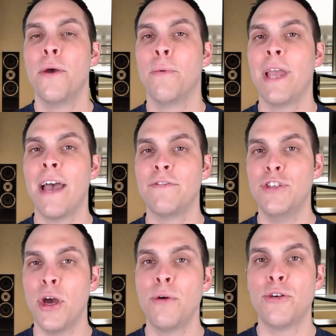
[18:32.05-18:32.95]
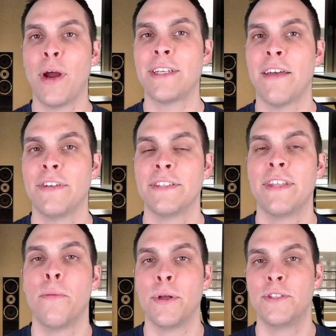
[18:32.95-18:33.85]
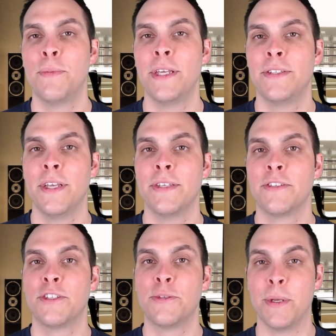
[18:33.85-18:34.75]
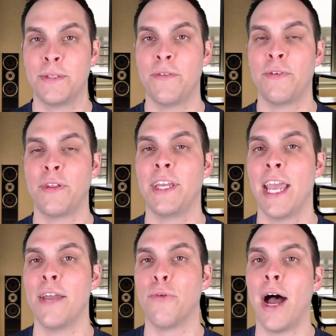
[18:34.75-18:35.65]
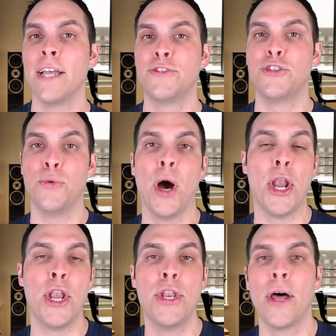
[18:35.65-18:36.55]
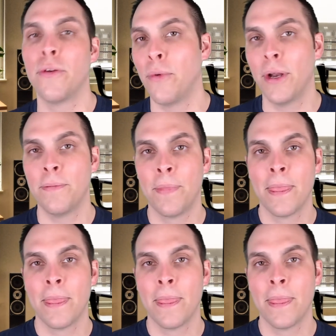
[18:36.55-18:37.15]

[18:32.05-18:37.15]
We have no direct evidence that one species specifically gave rise to another one